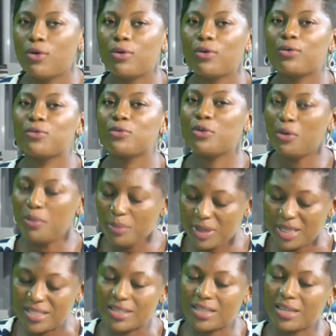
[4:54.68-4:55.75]
Rome
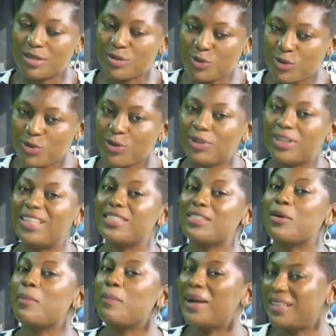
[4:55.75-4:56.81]
Business School is
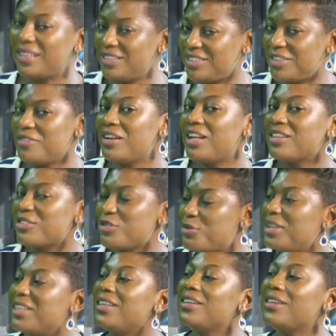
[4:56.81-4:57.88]
a managerial
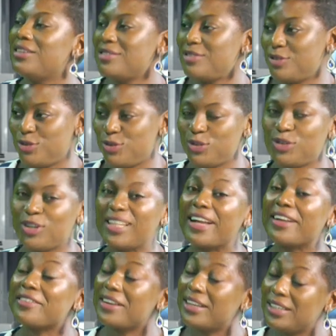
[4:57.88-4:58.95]
training institution
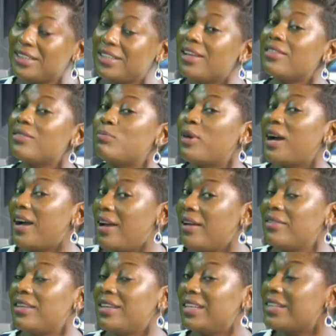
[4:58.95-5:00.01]
accredited by
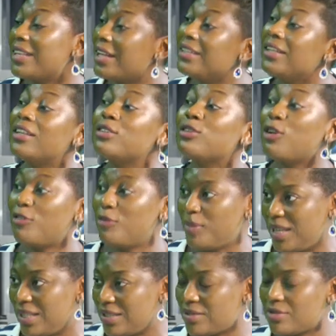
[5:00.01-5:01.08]
the Italian
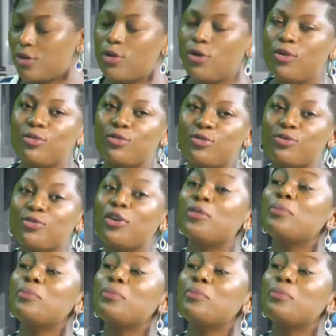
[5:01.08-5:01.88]
government to run